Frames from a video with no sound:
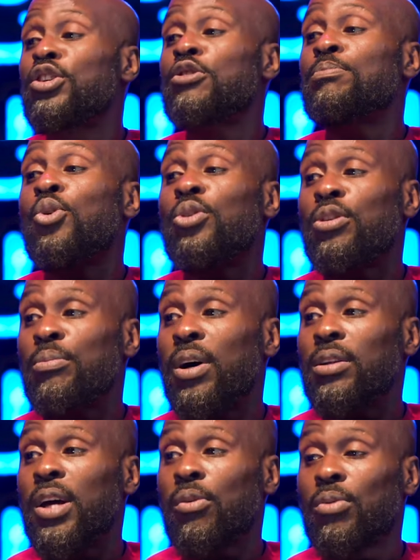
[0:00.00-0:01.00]
spoken
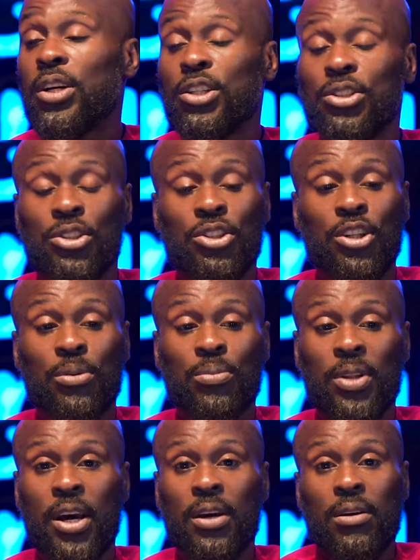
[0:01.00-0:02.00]
about that relationship,
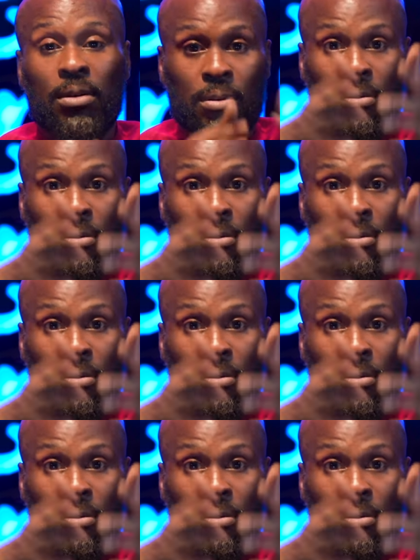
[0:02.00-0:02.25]
like,